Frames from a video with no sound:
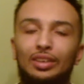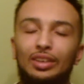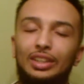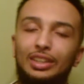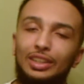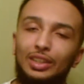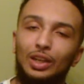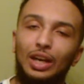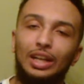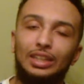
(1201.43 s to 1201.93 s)
or in
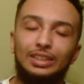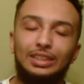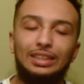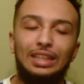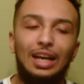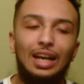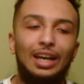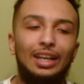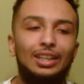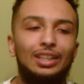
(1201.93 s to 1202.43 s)
the
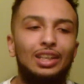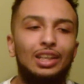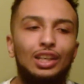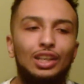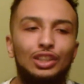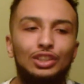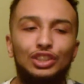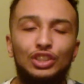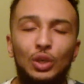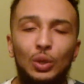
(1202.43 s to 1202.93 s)
octagon.
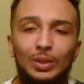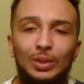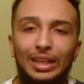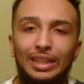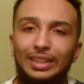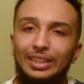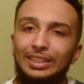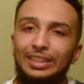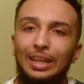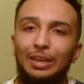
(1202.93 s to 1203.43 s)
So that could